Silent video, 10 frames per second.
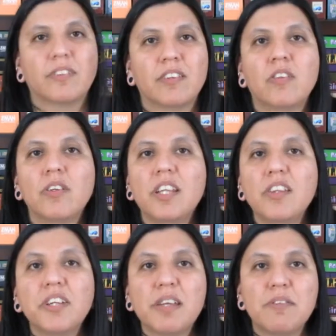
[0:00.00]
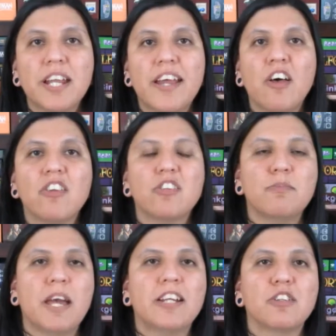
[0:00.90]
So another game that I also
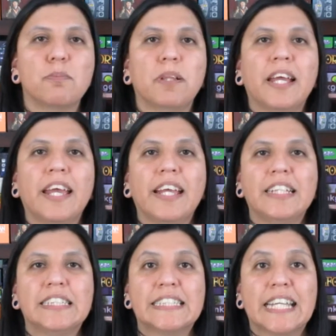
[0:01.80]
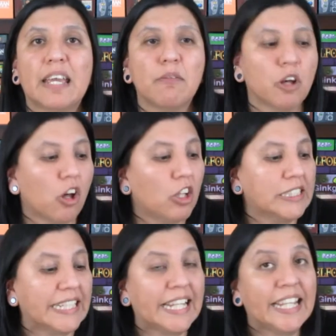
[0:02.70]
managed to play is this game
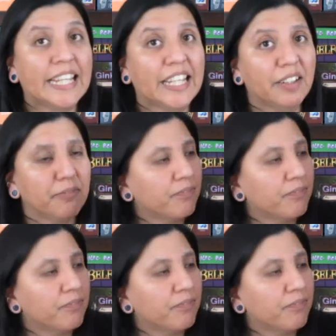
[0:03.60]
called Inka.